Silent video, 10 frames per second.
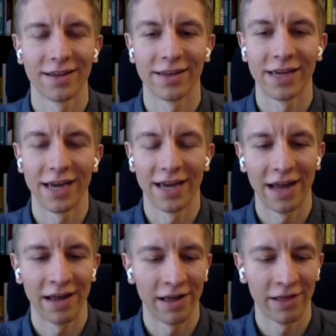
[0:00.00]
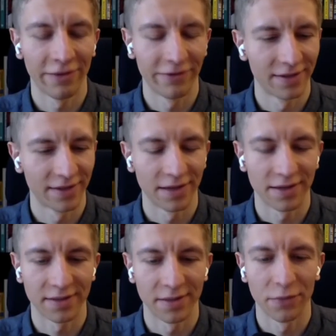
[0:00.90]
Yeah, I, I, love it. It's
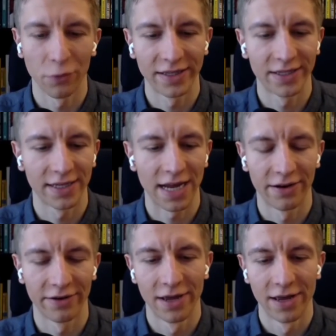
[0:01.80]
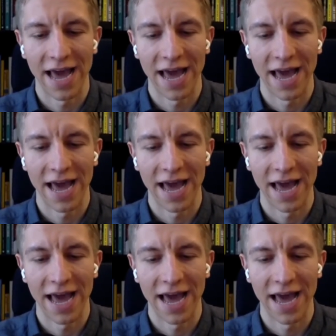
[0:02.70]
like a simple way to kind of